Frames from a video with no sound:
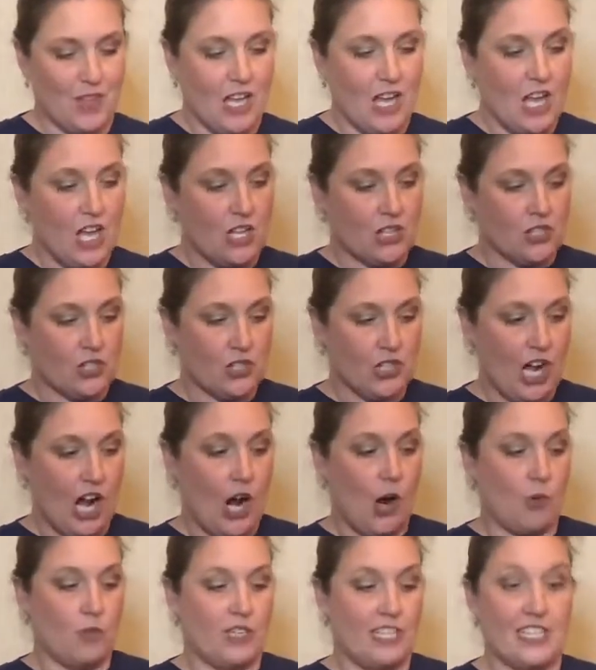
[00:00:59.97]

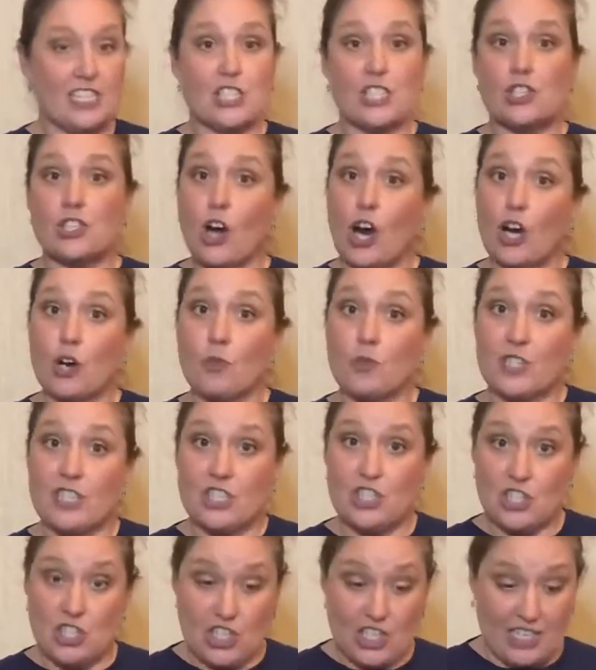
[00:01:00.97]
So let's start with
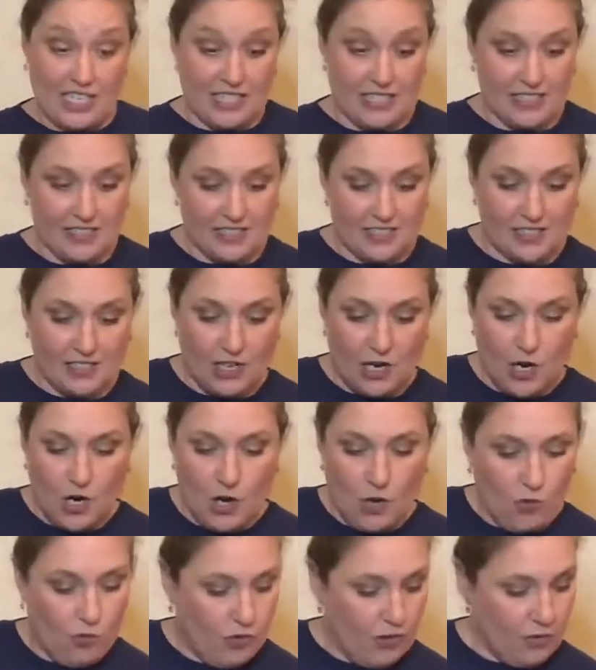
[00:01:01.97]
cheese.
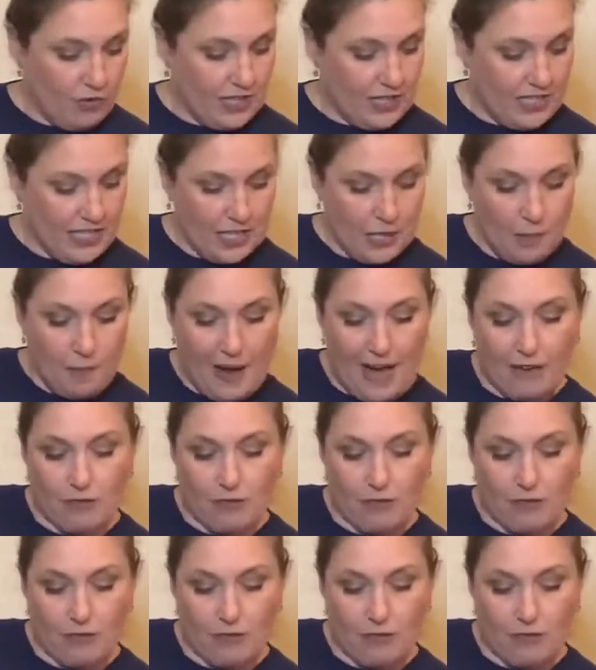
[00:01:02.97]
When we think about